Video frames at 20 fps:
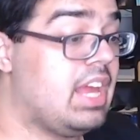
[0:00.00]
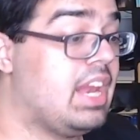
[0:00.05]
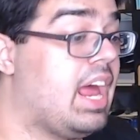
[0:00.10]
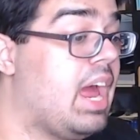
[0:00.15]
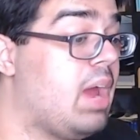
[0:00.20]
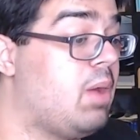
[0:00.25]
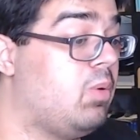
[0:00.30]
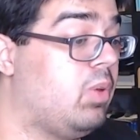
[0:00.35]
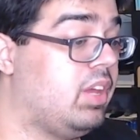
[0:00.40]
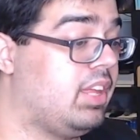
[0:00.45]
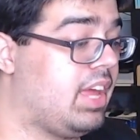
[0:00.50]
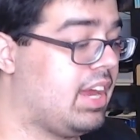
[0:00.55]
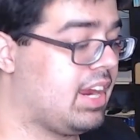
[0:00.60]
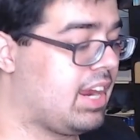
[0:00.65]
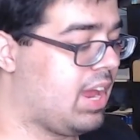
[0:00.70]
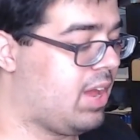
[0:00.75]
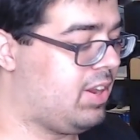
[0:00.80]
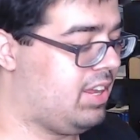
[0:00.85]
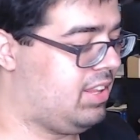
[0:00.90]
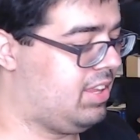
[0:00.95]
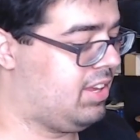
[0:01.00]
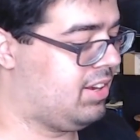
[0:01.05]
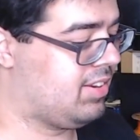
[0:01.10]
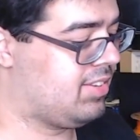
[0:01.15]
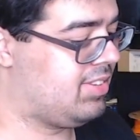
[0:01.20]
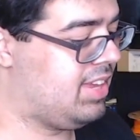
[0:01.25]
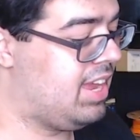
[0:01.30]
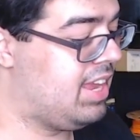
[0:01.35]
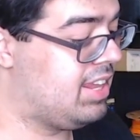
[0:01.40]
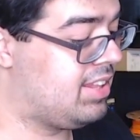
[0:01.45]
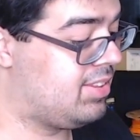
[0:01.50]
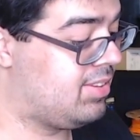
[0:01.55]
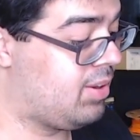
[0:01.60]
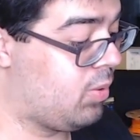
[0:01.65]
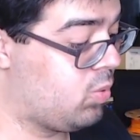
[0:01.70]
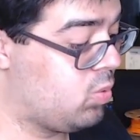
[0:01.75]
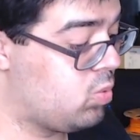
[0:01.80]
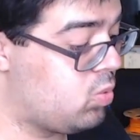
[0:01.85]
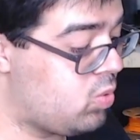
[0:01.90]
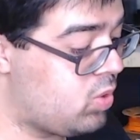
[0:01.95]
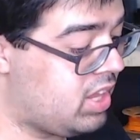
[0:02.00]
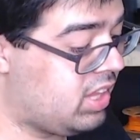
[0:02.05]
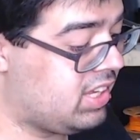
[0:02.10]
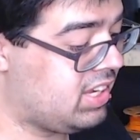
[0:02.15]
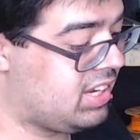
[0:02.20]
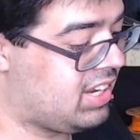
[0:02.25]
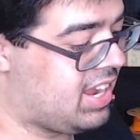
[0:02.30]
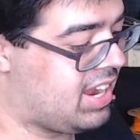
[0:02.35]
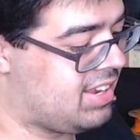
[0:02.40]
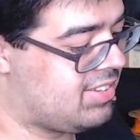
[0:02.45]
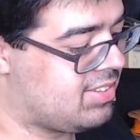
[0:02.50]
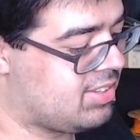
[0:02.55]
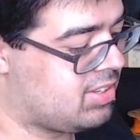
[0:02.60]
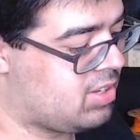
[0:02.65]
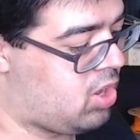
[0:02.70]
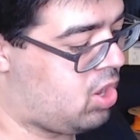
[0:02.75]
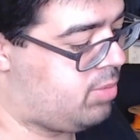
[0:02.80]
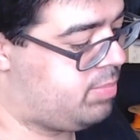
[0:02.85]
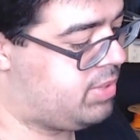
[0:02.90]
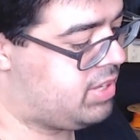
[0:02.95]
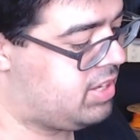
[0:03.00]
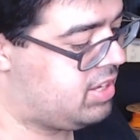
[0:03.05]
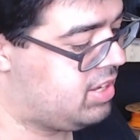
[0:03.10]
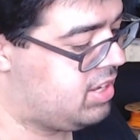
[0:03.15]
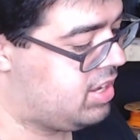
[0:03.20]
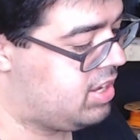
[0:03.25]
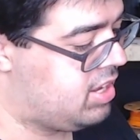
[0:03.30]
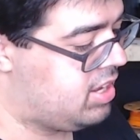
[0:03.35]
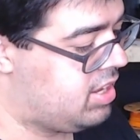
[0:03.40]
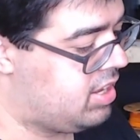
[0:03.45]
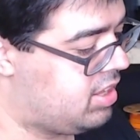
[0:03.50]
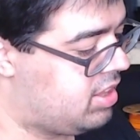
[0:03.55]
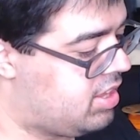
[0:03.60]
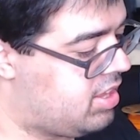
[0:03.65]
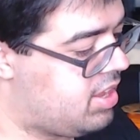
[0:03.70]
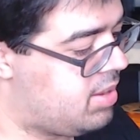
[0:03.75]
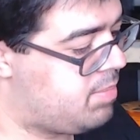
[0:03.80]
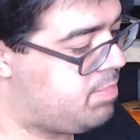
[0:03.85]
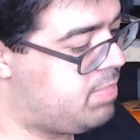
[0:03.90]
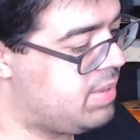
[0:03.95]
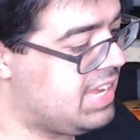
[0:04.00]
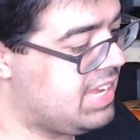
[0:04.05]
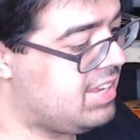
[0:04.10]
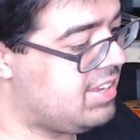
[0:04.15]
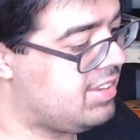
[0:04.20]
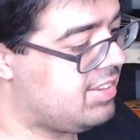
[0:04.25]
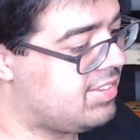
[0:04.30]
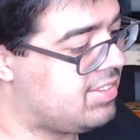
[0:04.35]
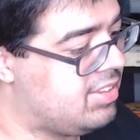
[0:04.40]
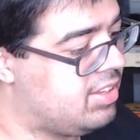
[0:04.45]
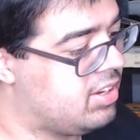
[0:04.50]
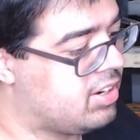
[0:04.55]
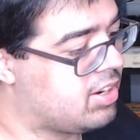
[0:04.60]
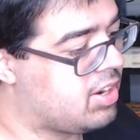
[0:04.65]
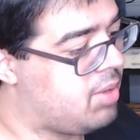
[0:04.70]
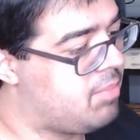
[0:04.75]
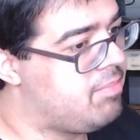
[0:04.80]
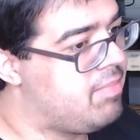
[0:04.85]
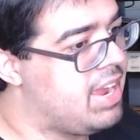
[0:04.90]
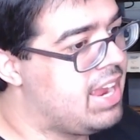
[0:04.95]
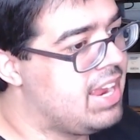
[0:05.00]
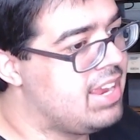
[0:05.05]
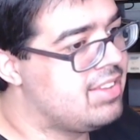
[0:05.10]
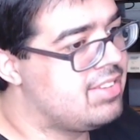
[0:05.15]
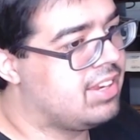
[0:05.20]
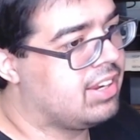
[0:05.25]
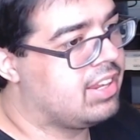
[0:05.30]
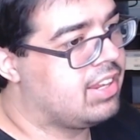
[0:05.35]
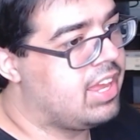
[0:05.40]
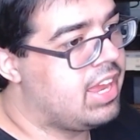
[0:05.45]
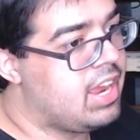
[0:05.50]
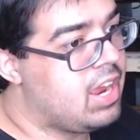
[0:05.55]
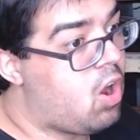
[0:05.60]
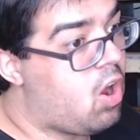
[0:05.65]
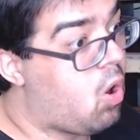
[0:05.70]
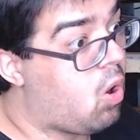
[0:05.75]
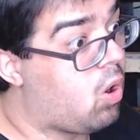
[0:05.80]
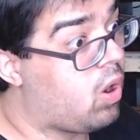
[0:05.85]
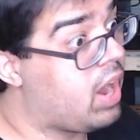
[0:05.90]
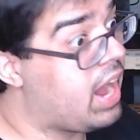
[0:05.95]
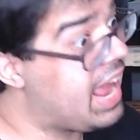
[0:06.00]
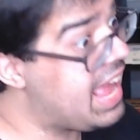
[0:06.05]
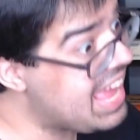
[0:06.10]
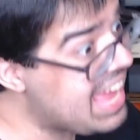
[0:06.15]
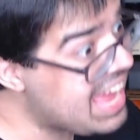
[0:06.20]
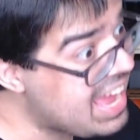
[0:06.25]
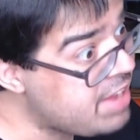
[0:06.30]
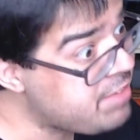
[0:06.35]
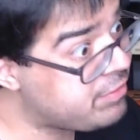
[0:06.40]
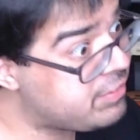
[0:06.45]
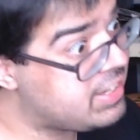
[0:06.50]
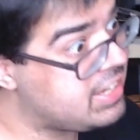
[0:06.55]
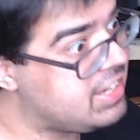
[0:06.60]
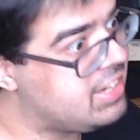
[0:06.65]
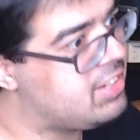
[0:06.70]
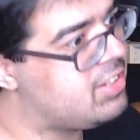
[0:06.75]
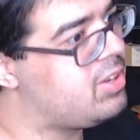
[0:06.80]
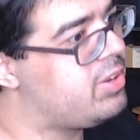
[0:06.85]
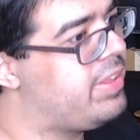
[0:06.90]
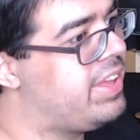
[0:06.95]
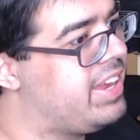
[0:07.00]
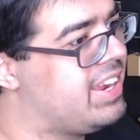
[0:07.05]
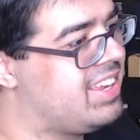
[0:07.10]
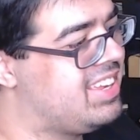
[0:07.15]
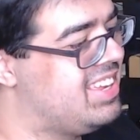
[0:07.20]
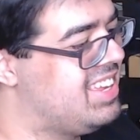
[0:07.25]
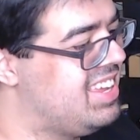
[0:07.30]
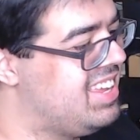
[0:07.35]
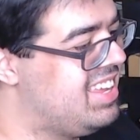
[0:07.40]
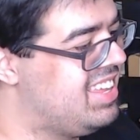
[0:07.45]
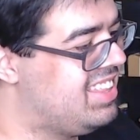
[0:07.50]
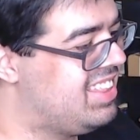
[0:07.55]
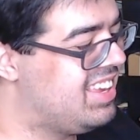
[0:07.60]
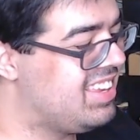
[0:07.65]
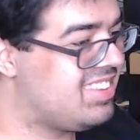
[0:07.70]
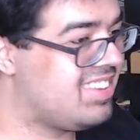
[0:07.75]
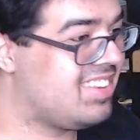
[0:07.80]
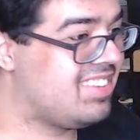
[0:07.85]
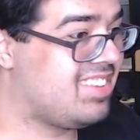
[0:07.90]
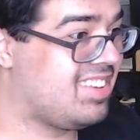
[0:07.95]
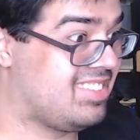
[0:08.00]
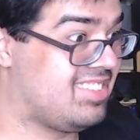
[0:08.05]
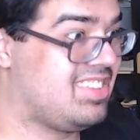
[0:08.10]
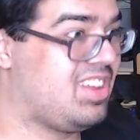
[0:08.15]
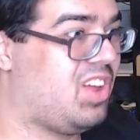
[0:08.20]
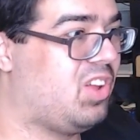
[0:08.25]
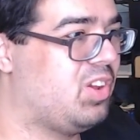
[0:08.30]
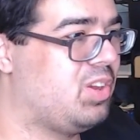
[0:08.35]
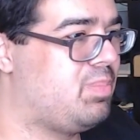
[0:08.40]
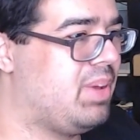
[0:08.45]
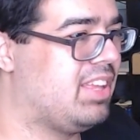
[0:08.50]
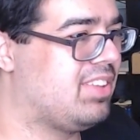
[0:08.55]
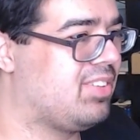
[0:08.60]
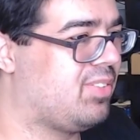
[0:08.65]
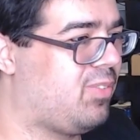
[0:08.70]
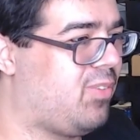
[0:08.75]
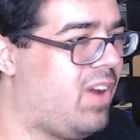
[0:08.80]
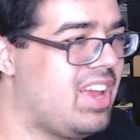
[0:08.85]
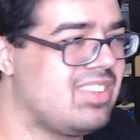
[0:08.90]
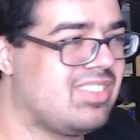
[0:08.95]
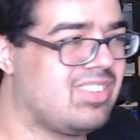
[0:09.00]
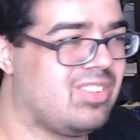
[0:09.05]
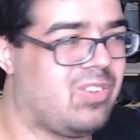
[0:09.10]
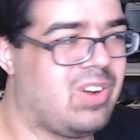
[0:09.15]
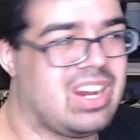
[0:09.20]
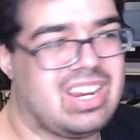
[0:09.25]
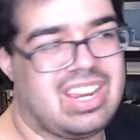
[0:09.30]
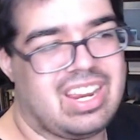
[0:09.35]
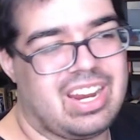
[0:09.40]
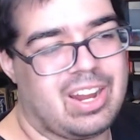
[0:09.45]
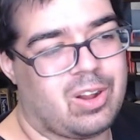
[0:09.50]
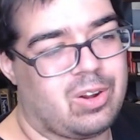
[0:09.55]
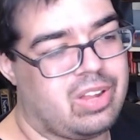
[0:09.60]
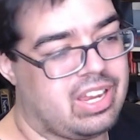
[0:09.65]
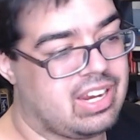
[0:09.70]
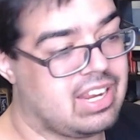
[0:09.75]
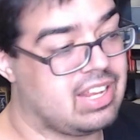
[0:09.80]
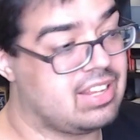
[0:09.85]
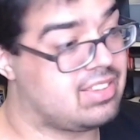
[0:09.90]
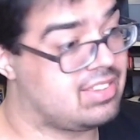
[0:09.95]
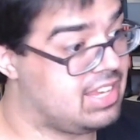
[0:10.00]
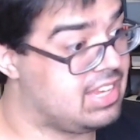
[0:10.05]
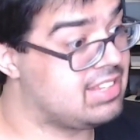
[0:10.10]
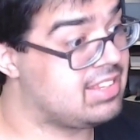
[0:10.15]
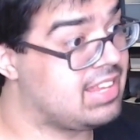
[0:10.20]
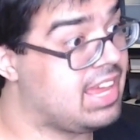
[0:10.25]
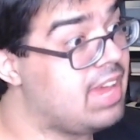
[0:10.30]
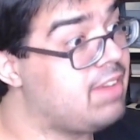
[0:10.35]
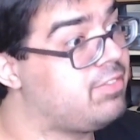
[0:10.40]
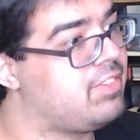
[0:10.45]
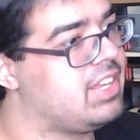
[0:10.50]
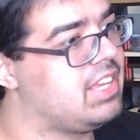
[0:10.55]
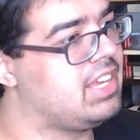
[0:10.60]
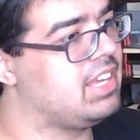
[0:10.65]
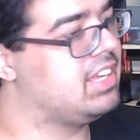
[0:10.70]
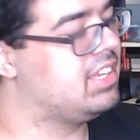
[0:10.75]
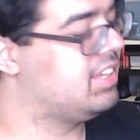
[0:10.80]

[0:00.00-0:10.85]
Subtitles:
I really like how that looks. It's a really nice sculpt. The bees look amazing. They are hefty too. Like, this is a solid piece of resin right here. Like, it's hefty.